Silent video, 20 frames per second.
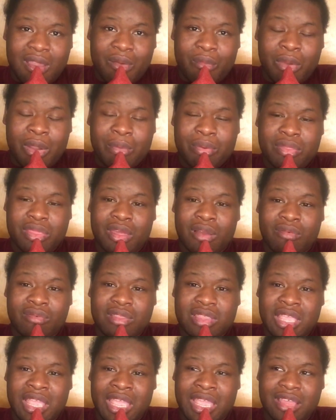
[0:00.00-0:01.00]
we was on
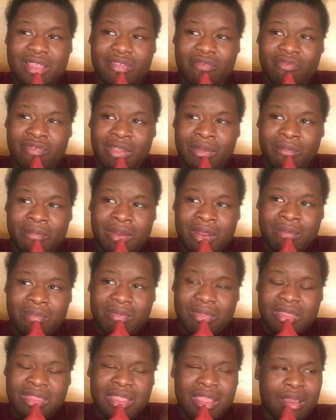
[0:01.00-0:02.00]
tenth Street when I
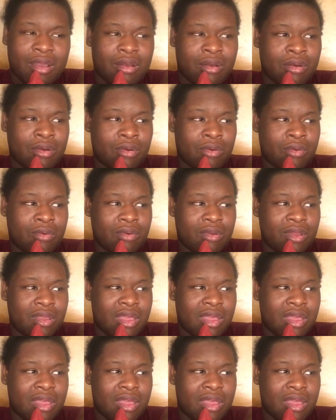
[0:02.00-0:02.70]
no,